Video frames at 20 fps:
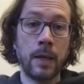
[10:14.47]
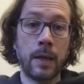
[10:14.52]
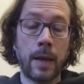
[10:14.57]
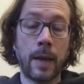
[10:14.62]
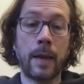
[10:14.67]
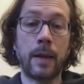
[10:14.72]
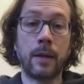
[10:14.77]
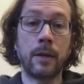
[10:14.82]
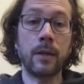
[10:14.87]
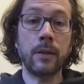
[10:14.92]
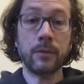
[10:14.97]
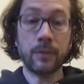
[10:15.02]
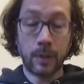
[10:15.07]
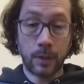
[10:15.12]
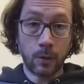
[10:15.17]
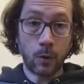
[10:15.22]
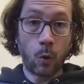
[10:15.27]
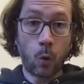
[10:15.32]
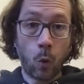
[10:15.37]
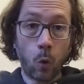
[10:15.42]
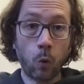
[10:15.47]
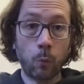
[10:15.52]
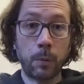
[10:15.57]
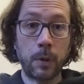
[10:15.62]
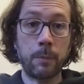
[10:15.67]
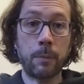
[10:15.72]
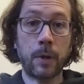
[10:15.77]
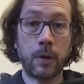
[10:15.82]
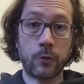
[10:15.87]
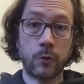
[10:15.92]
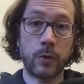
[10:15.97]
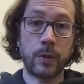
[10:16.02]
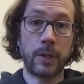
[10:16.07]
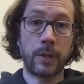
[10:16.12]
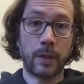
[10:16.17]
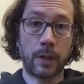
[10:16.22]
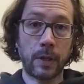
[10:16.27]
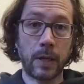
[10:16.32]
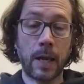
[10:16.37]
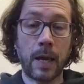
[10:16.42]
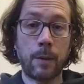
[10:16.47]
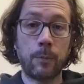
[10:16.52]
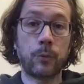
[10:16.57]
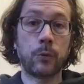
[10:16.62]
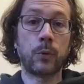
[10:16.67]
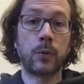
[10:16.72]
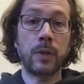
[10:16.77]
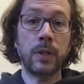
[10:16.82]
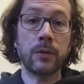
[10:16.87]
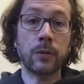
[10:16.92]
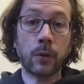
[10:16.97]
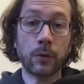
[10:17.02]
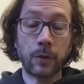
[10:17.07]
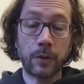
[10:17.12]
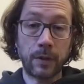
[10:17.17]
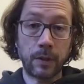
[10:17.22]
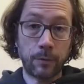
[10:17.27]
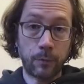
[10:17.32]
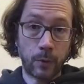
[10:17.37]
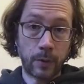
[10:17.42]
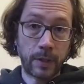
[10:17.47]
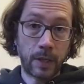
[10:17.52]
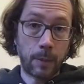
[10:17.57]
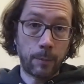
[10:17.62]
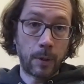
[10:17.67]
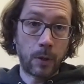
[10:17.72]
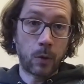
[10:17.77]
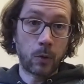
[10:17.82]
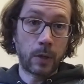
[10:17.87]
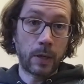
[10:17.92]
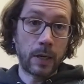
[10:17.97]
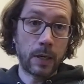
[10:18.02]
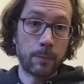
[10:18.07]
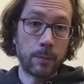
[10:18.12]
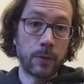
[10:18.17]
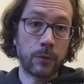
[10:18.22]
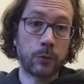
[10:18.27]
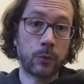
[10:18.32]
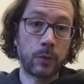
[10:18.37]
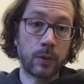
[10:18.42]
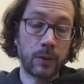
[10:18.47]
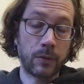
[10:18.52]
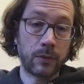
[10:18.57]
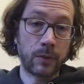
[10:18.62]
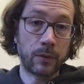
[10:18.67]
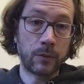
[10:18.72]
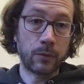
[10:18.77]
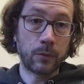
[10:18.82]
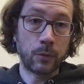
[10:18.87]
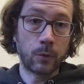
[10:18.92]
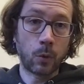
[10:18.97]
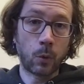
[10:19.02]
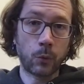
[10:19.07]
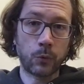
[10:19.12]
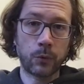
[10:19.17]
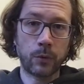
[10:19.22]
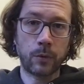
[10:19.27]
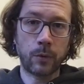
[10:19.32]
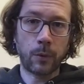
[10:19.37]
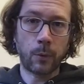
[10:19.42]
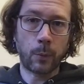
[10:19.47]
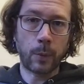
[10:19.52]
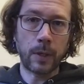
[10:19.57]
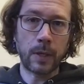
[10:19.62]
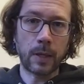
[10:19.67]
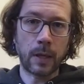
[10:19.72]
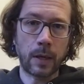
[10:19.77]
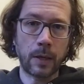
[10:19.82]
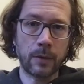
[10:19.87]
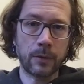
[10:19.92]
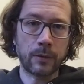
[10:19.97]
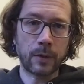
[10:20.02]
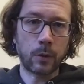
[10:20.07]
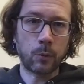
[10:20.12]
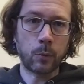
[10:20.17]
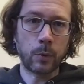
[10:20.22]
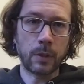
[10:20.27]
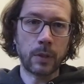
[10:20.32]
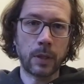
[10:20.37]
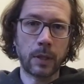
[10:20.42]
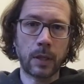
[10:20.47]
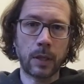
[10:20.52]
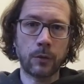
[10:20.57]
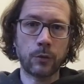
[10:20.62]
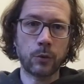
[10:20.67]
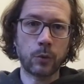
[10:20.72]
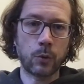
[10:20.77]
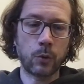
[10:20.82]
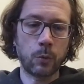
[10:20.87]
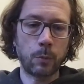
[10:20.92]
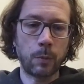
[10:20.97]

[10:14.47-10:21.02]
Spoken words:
And this can all be measured in a lab. So these are the different chemical elements. So this is those three lines that I showed you